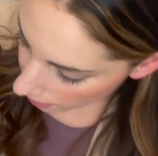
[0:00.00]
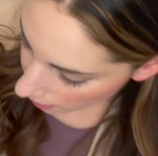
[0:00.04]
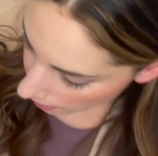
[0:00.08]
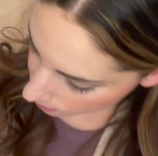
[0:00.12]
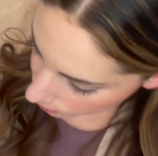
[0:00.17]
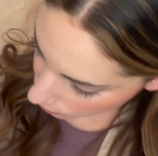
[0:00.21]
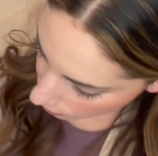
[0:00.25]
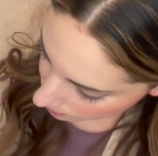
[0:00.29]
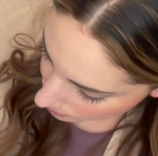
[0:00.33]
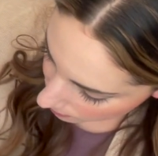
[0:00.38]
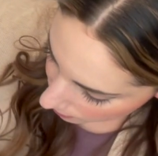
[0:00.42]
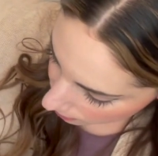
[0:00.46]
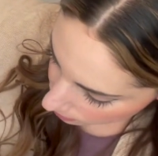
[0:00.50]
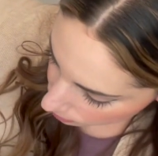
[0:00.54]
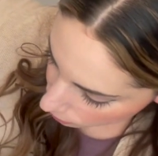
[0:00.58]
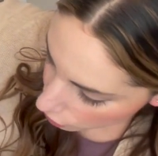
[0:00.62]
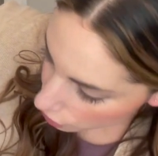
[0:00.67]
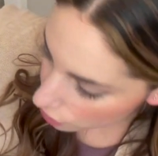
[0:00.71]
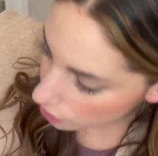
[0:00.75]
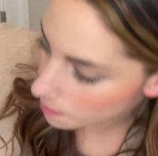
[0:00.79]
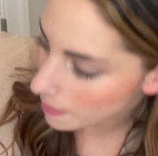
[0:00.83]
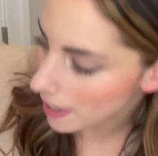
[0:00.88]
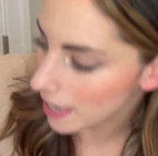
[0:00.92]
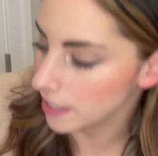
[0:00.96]
So I put some
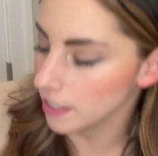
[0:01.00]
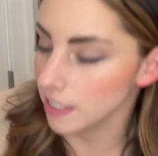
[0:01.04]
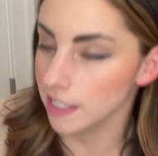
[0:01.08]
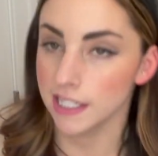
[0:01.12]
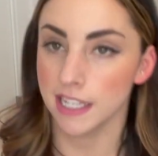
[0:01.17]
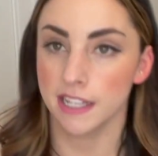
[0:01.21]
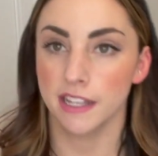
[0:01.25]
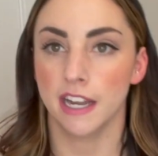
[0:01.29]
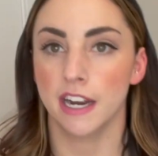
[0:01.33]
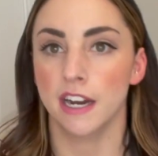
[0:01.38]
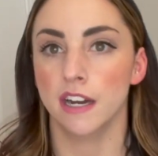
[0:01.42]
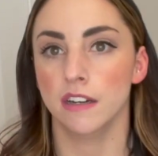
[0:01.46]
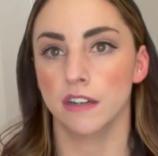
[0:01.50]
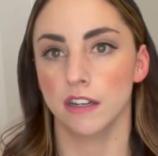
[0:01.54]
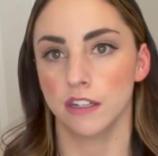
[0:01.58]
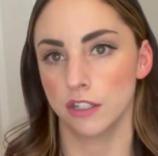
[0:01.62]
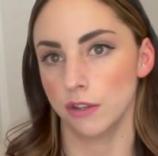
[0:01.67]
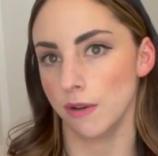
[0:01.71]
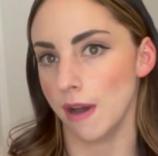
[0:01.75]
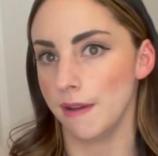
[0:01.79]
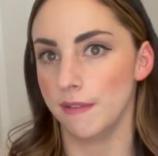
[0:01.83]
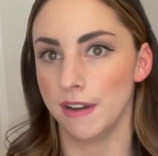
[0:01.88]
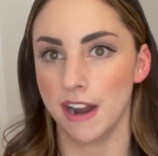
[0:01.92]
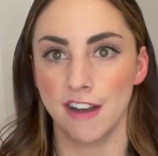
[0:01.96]
juice boxes in there
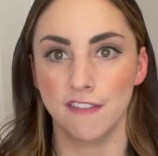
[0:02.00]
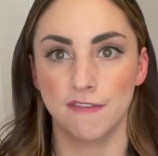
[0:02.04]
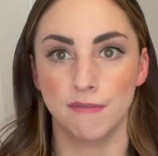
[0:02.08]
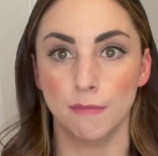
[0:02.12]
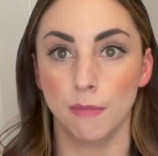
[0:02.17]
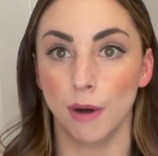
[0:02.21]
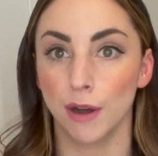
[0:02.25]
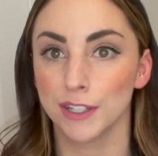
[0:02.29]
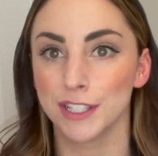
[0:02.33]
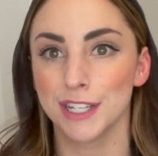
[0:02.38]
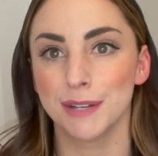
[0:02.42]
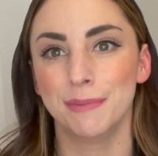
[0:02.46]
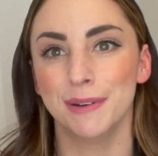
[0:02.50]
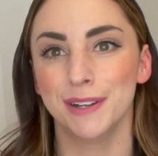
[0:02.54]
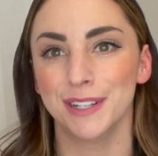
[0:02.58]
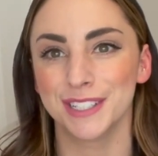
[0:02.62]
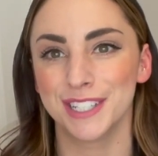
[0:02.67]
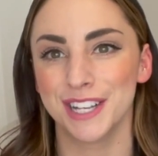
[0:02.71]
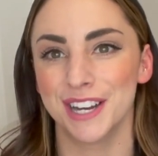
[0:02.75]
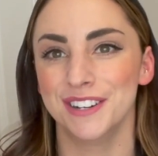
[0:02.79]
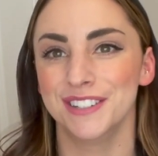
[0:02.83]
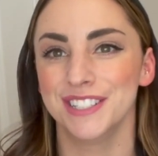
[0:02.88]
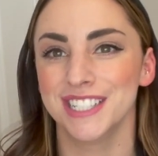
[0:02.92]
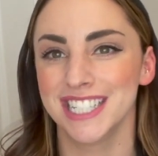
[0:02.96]
so I would have multiple
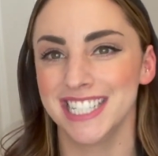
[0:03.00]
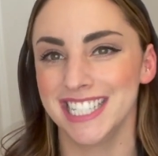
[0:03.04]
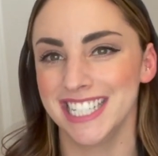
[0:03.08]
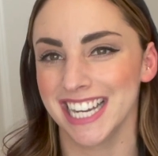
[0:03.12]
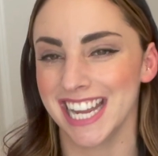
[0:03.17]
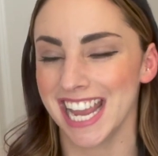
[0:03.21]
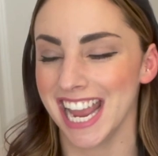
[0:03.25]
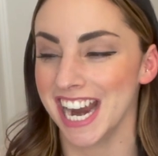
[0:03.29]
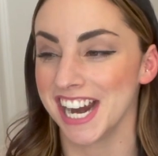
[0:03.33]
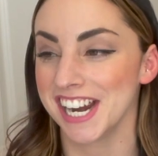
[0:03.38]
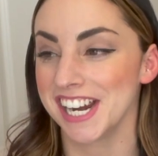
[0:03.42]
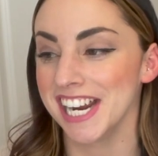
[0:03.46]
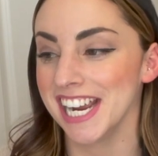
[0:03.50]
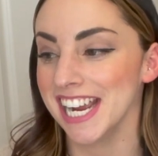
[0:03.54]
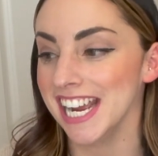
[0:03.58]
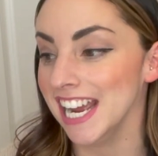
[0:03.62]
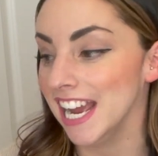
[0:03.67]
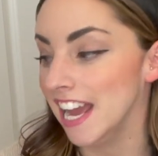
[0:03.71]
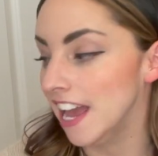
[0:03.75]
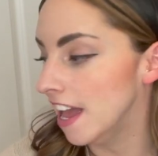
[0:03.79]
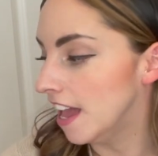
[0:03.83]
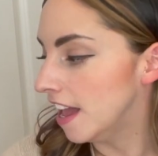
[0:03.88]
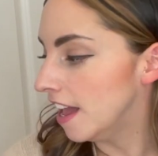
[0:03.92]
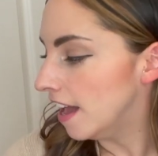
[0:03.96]
totes to carry.